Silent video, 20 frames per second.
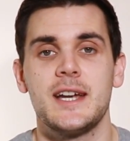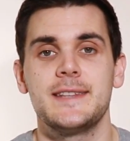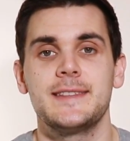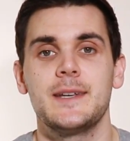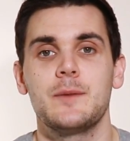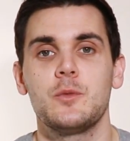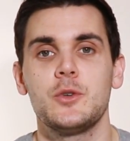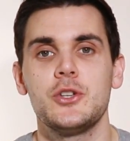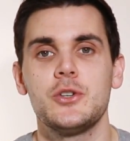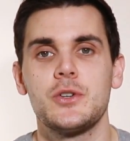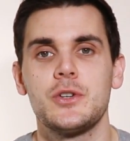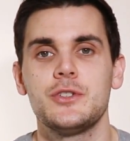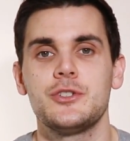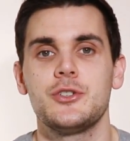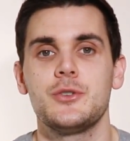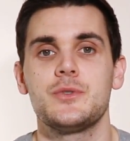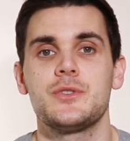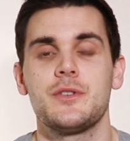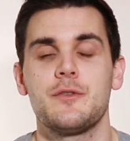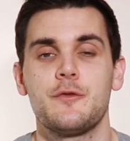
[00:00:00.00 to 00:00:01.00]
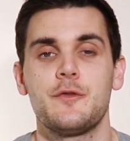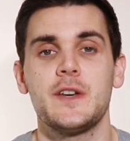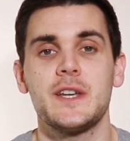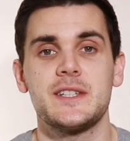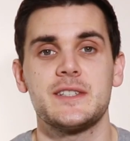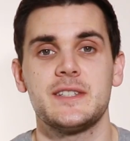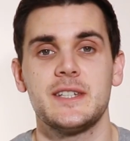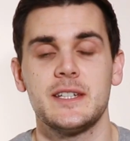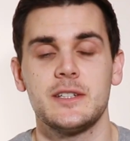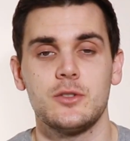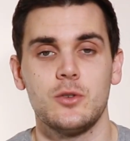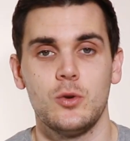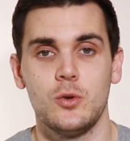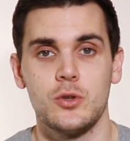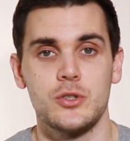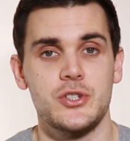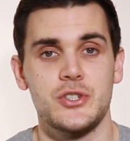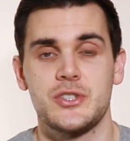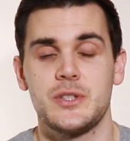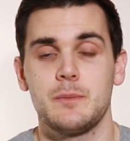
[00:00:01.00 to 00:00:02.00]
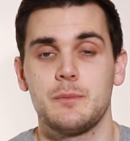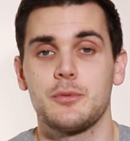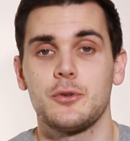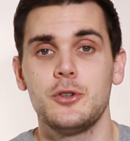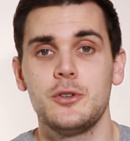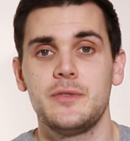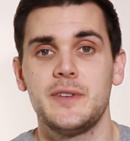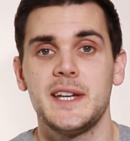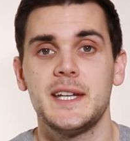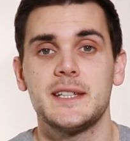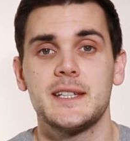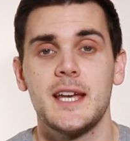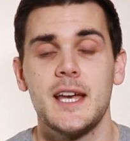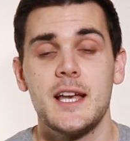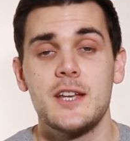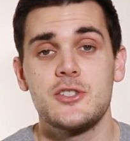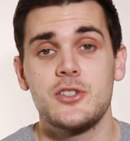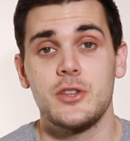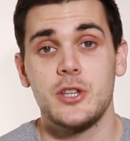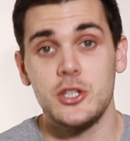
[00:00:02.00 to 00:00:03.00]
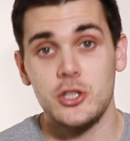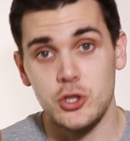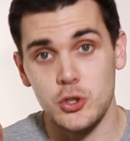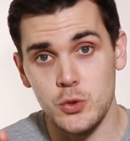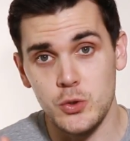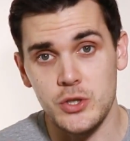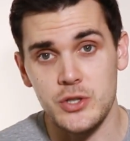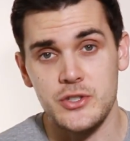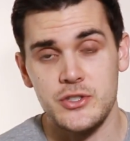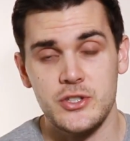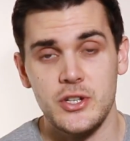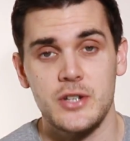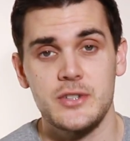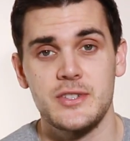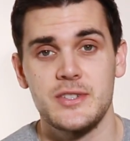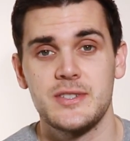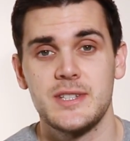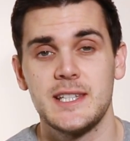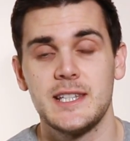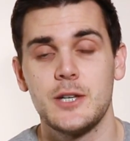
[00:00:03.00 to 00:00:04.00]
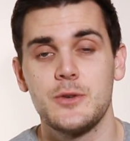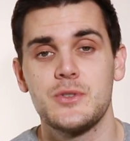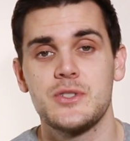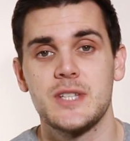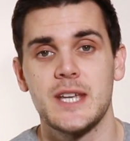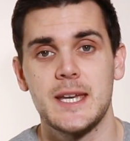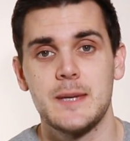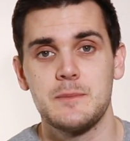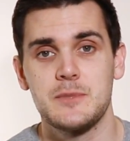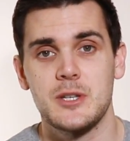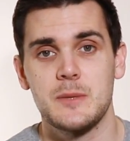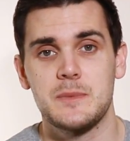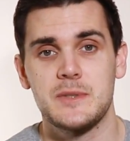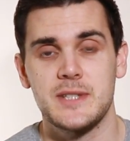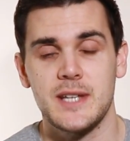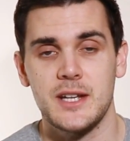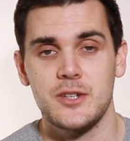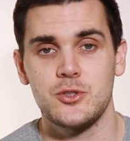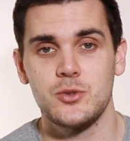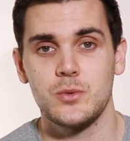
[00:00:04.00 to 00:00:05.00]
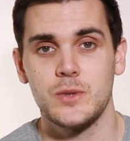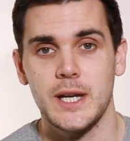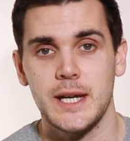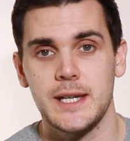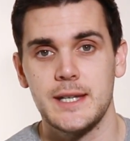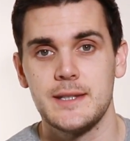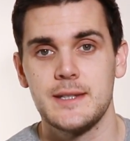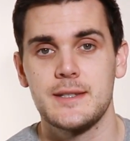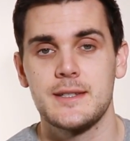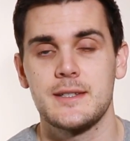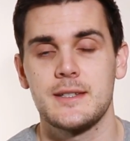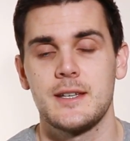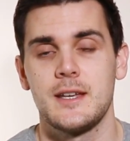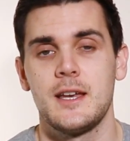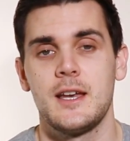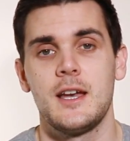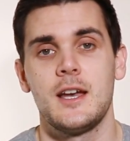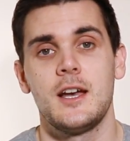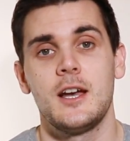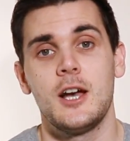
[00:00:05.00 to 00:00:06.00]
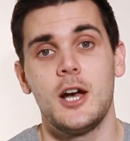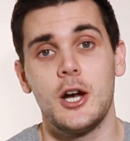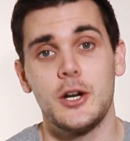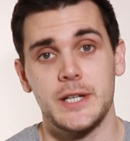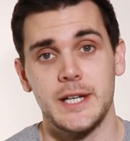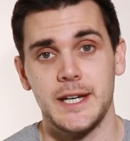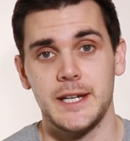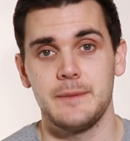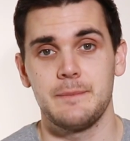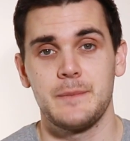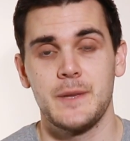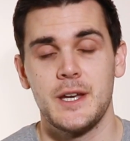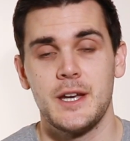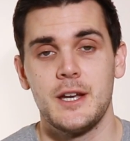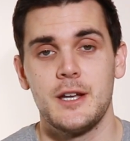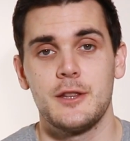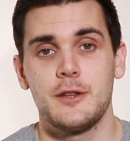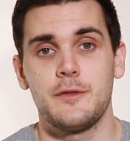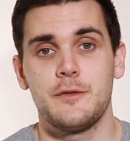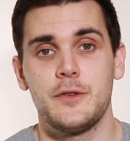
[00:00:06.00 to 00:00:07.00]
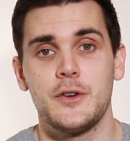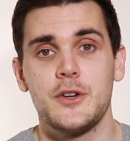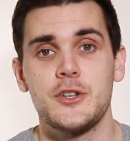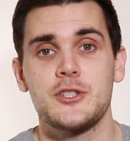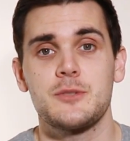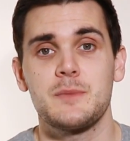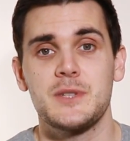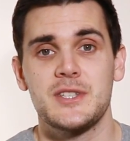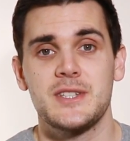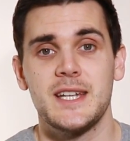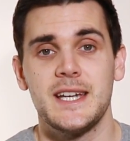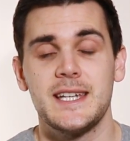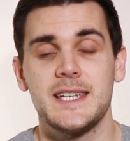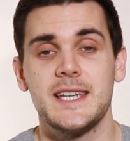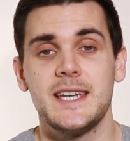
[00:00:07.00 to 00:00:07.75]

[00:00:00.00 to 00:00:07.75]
and then what you can do to fix it or just improve it so that you can start to see those same substantial gains. Okay, the first mistake